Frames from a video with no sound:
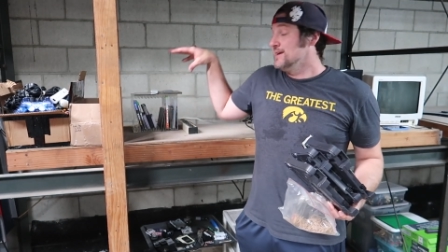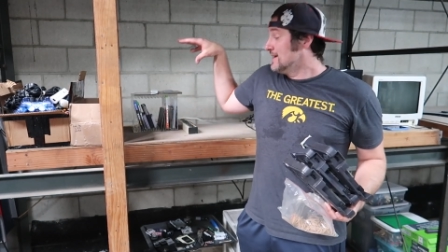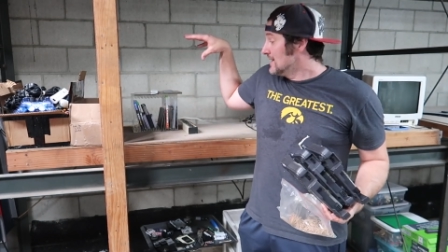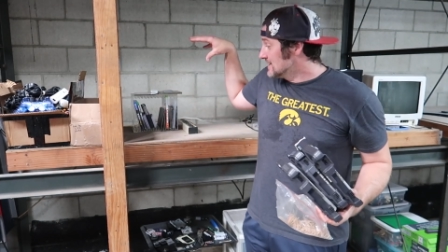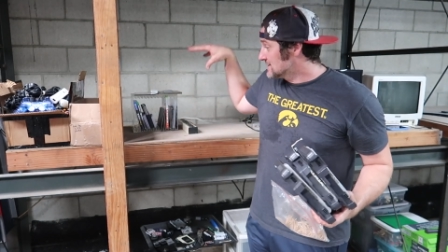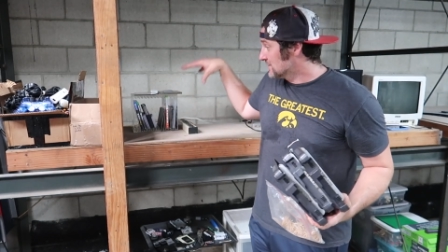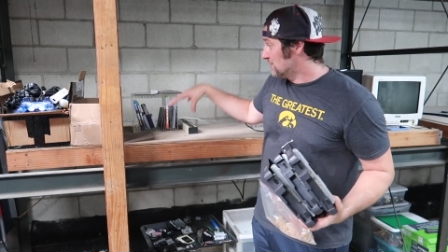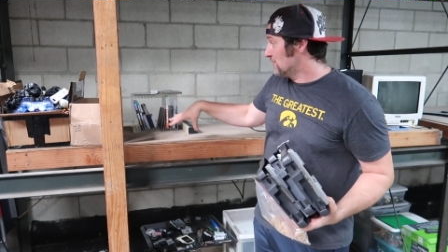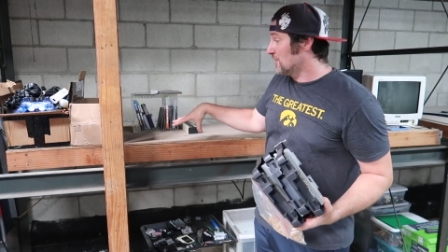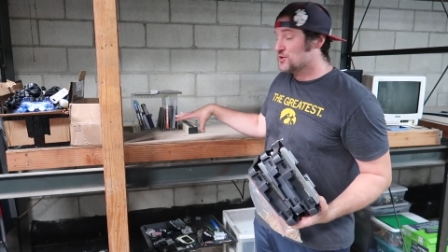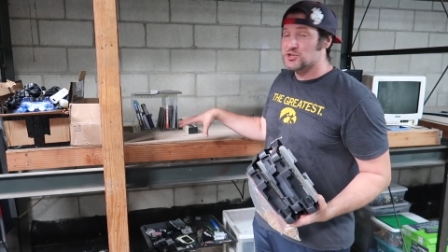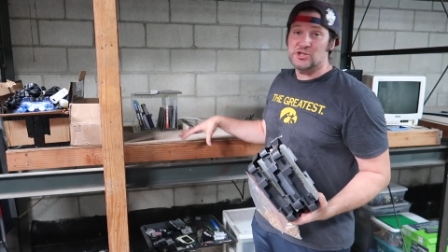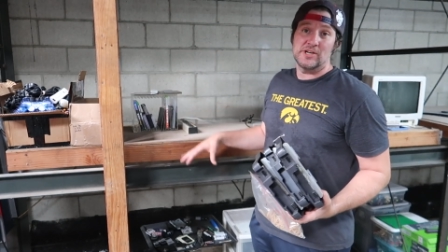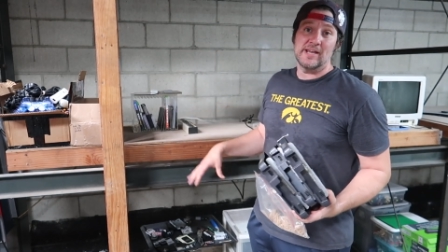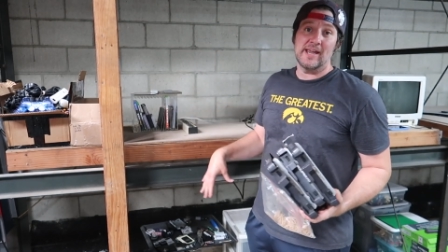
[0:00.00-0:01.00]
is a
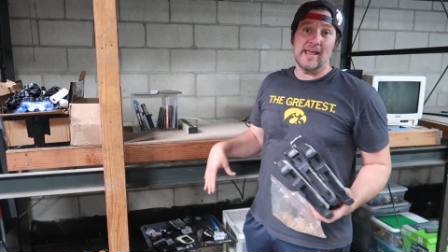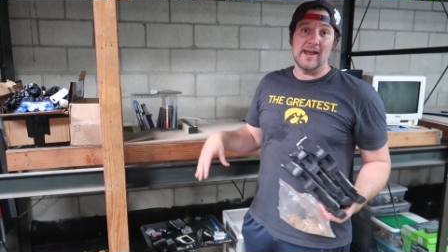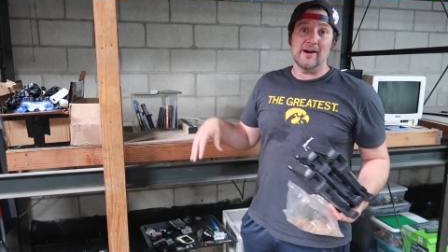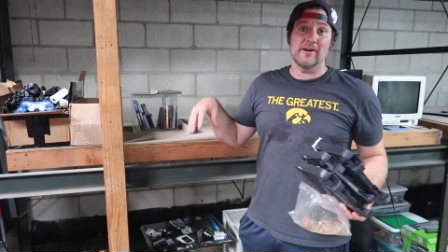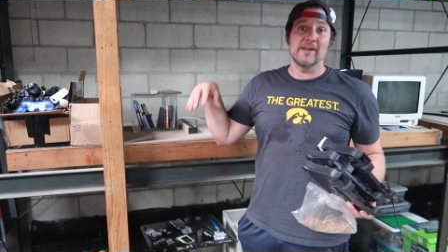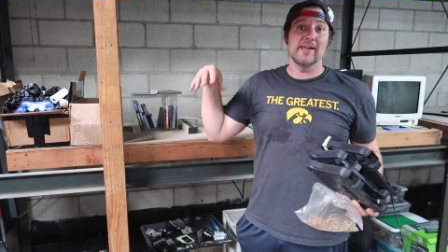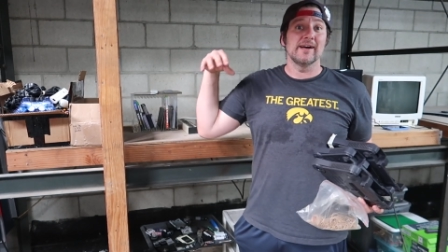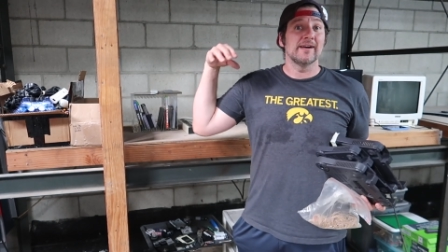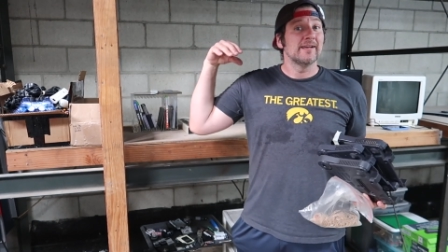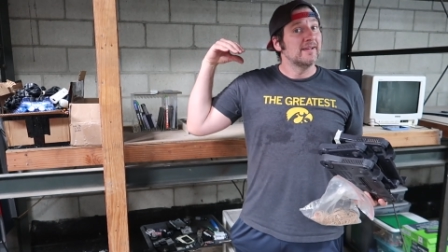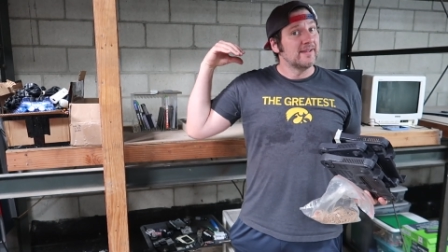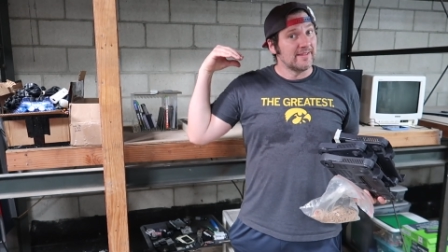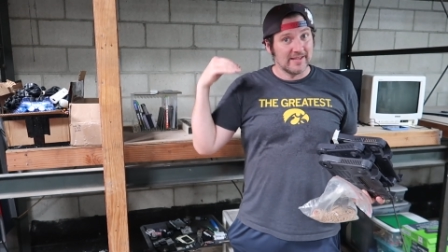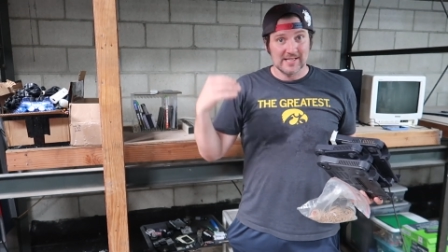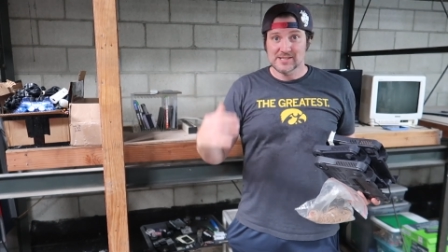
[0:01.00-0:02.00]
functioning area.
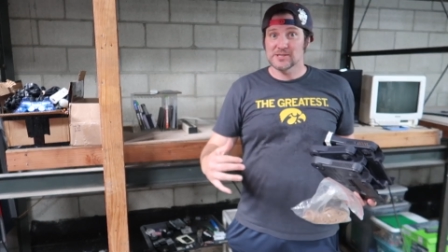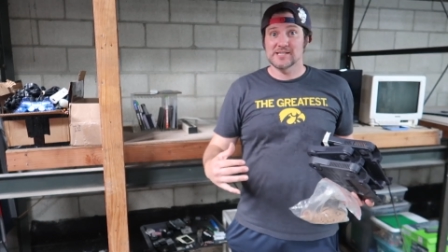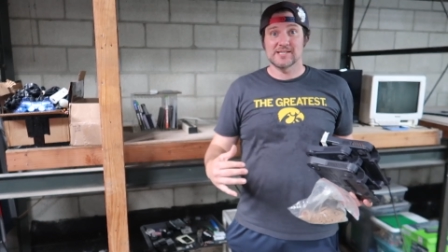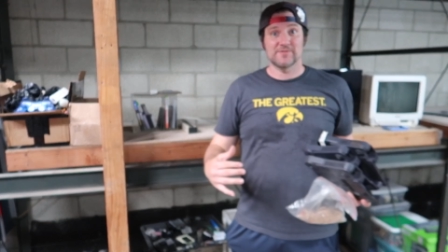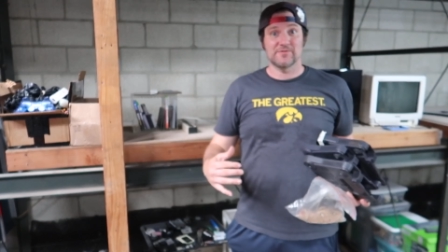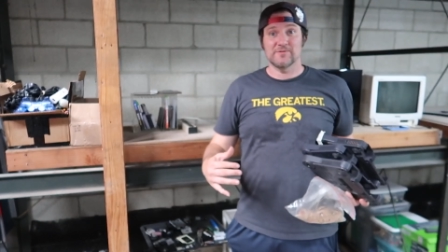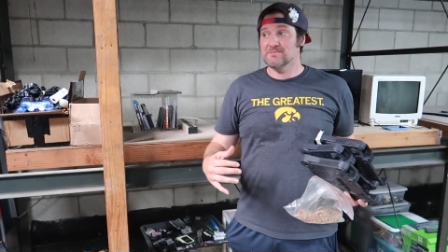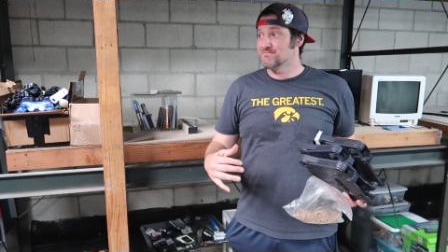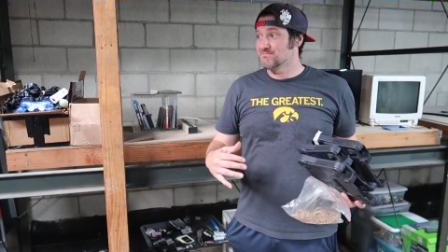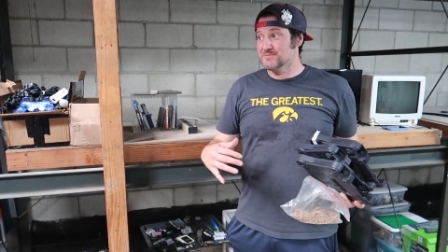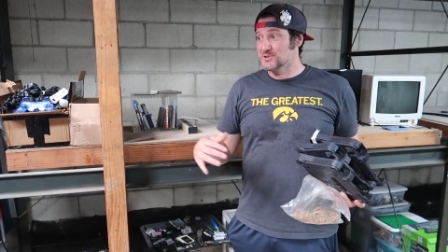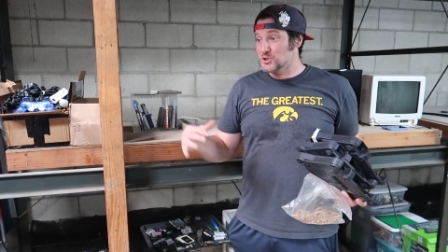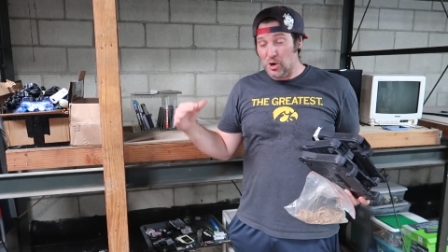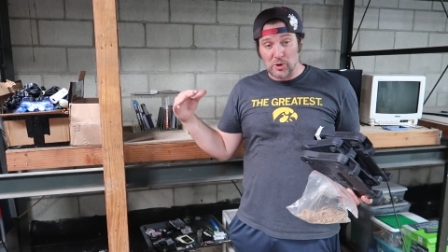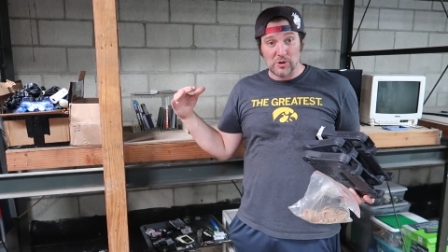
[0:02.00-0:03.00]
This is
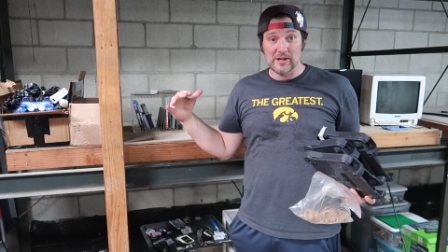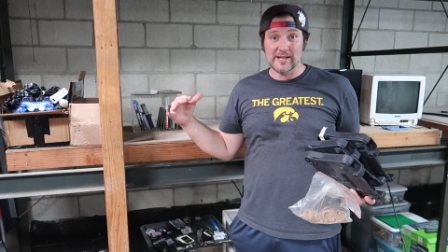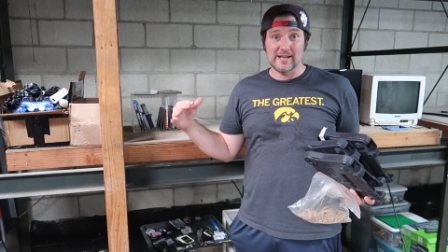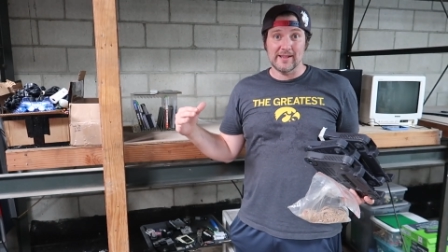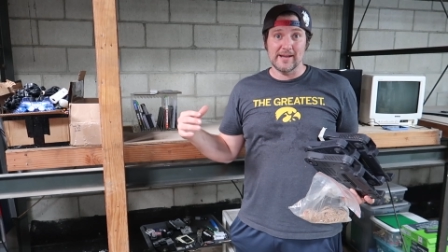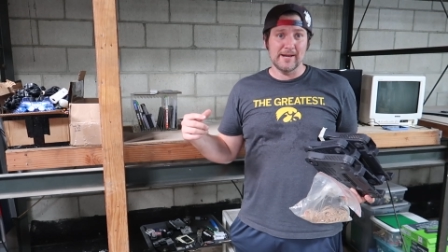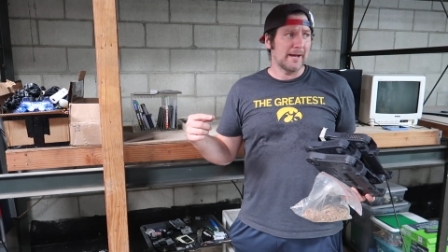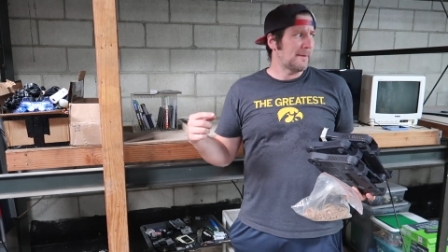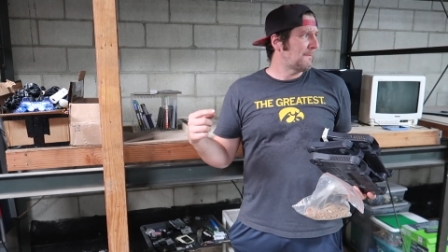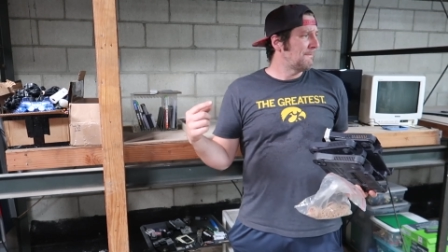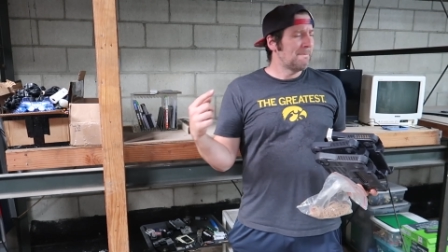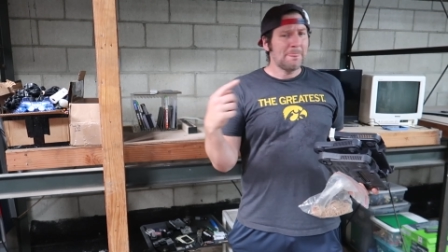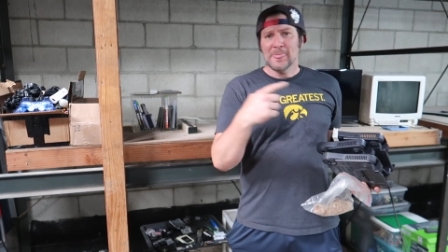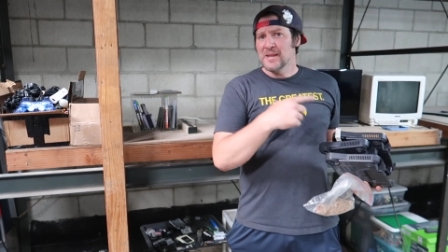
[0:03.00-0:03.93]
totally cleaned up.